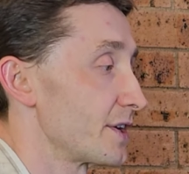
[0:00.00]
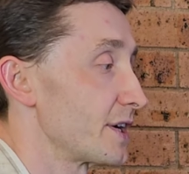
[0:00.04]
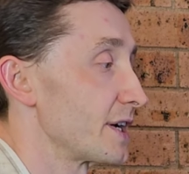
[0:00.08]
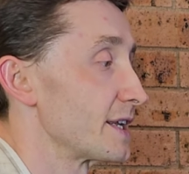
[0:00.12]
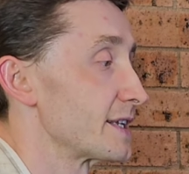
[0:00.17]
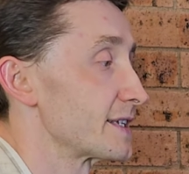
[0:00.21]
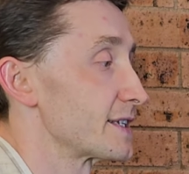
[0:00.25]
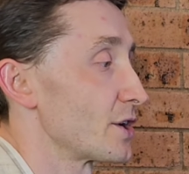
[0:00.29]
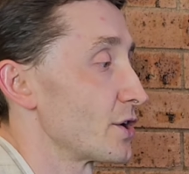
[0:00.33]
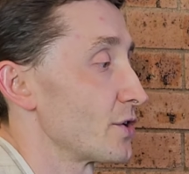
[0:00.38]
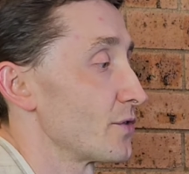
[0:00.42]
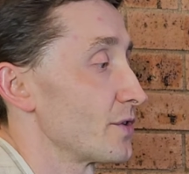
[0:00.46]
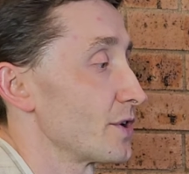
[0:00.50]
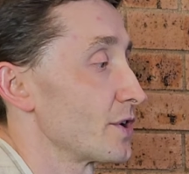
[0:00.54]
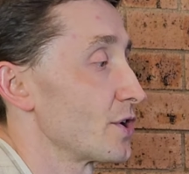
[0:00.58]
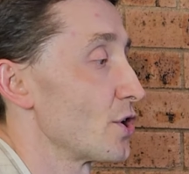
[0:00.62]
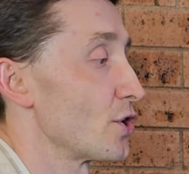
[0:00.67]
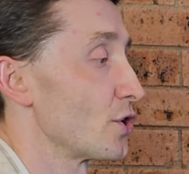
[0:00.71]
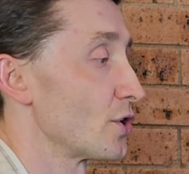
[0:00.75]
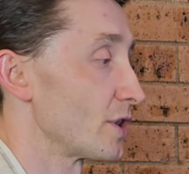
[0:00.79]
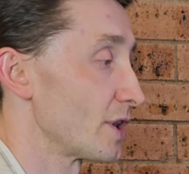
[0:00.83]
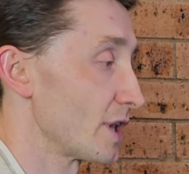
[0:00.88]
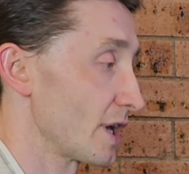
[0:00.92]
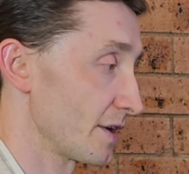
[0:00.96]
three, so we
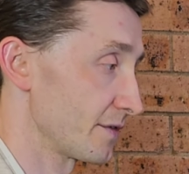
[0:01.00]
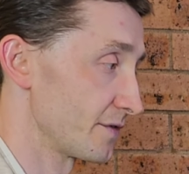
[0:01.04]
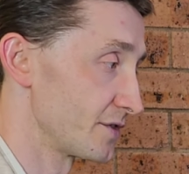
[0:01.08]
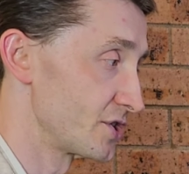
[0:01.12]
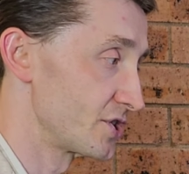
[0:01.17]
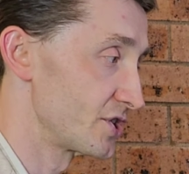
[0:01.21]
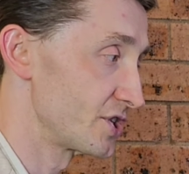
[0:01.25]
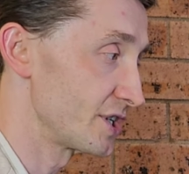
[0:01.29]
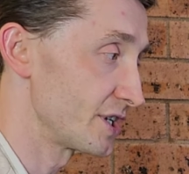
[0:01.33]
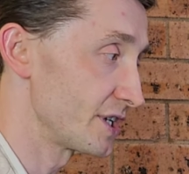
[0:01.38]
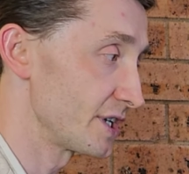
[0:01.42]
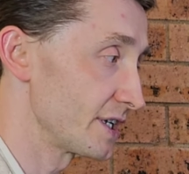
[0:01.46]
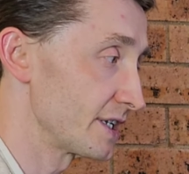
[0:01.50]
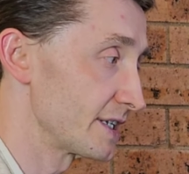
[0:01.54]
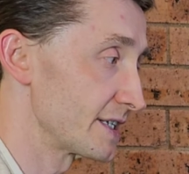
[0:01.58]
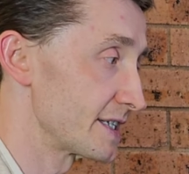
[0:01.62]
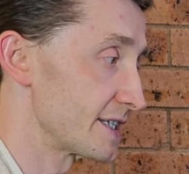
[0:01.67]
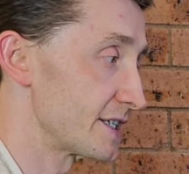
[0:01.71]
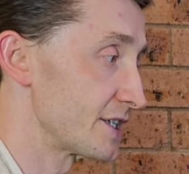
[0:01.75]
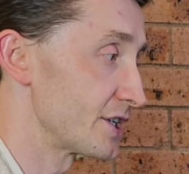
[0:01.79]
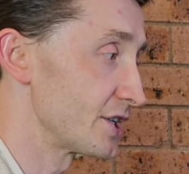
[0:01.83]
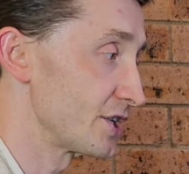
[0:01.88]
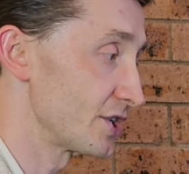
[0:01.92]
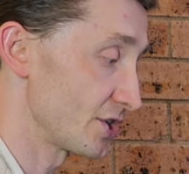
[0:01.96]
go left G,
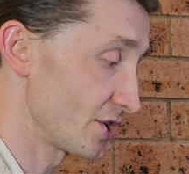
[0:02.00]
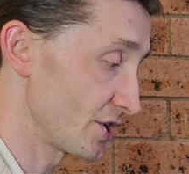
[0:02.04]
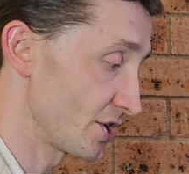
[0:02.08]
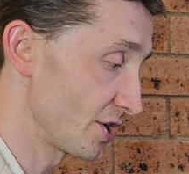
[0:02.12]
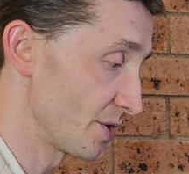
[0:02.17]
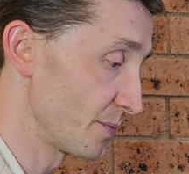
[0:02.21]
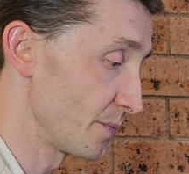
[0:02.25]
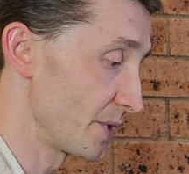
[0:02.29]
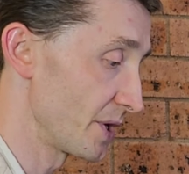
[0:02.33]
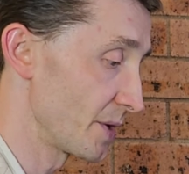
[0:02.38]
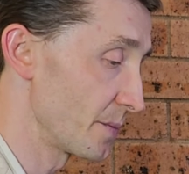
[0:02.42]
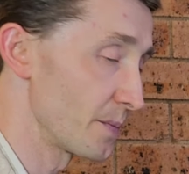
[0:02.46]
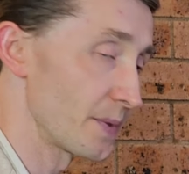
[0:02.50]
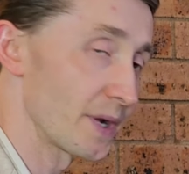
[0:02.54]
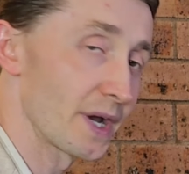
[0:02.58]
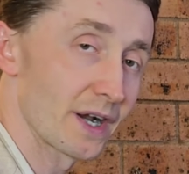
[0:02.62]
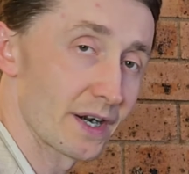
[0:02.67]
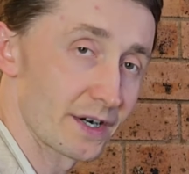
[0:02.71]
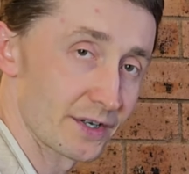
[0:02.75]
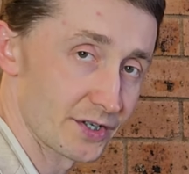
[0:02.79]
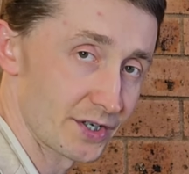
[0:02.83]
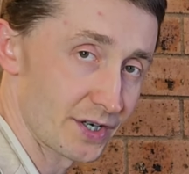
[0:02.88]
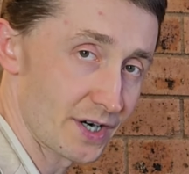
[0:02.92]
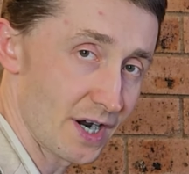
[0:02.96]
C, E
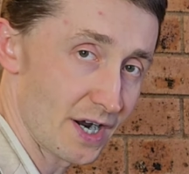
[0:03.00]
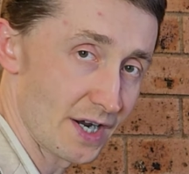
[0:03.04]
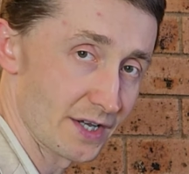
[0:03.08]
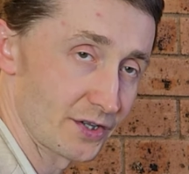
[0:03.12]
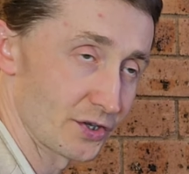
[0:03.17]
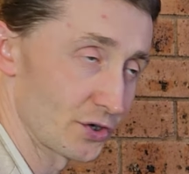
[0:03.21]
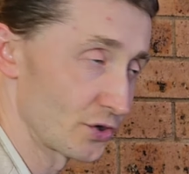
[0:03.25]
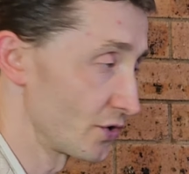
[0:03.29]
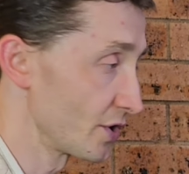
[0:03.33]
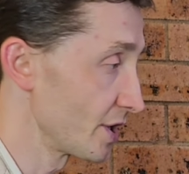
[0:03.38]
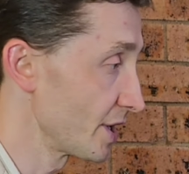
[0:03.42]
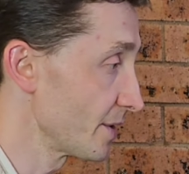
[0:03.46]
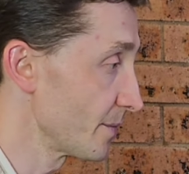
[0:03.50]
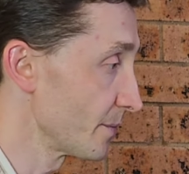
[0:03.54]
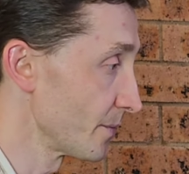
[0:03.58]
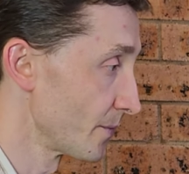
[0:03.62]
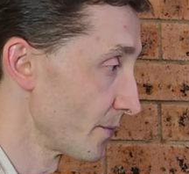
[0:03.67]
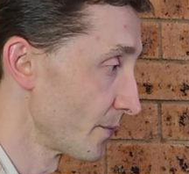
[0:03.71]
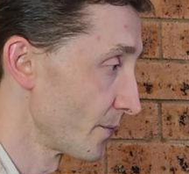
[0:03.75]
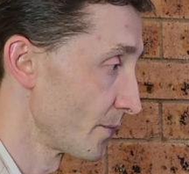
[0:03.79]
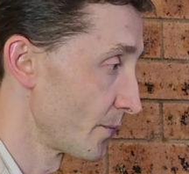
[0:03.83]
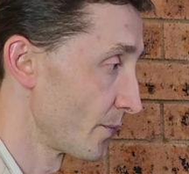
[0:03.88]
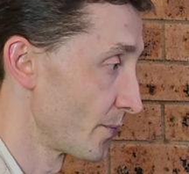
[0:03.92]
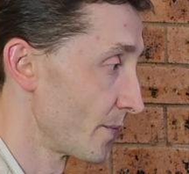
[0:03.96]
prepared, right on
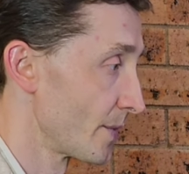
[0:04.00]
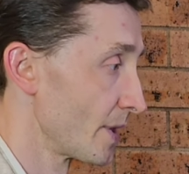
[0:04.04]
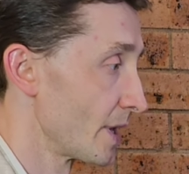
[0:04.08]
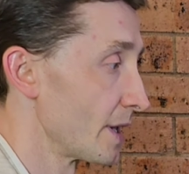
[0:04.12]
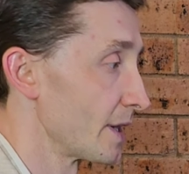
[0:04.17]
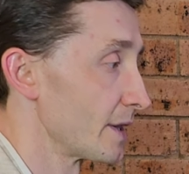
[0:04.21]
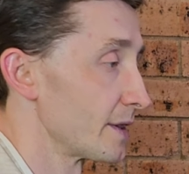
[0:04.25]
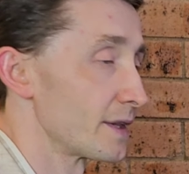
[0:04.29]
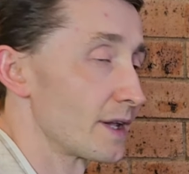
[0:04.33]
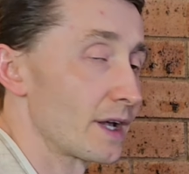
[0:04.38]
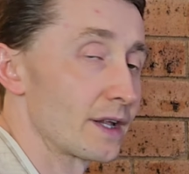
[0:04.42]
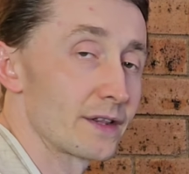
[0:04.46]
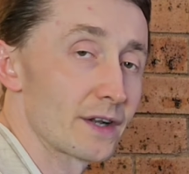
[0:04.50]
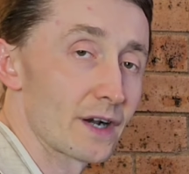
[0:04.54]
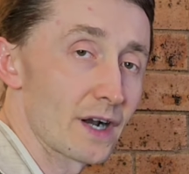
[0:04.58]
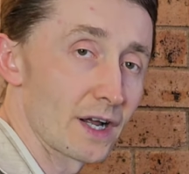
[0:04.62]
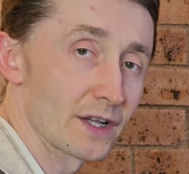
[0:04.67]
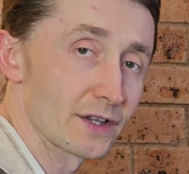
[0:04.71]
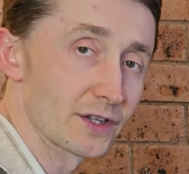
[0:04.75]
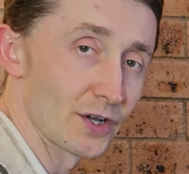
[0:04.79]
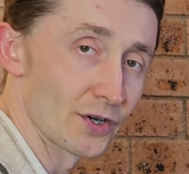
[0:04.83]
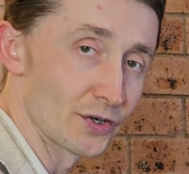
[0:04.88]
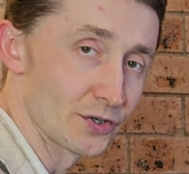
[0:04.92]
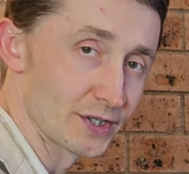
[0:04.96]
E, then
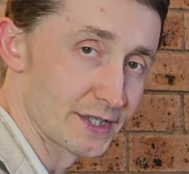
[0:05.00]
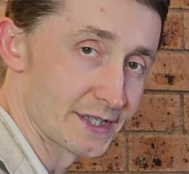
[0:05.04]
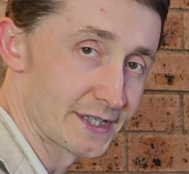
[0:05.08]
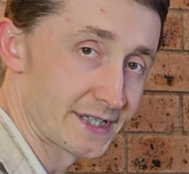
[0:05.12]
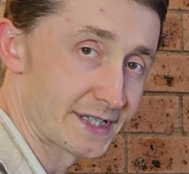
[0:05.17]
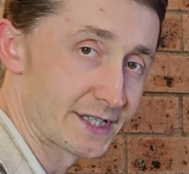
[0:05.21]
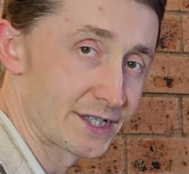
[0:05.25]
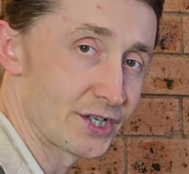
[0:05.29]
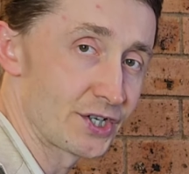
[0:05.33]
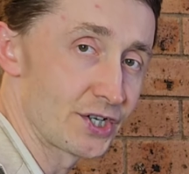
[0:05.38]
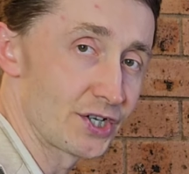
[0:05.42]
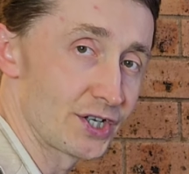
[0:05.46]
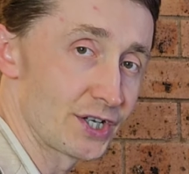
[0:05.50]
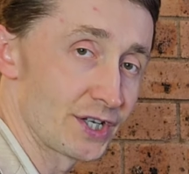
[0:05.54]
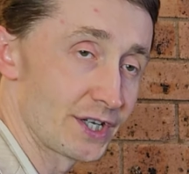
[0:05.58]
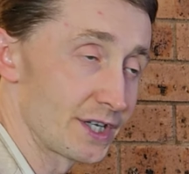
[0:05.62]
right goes C,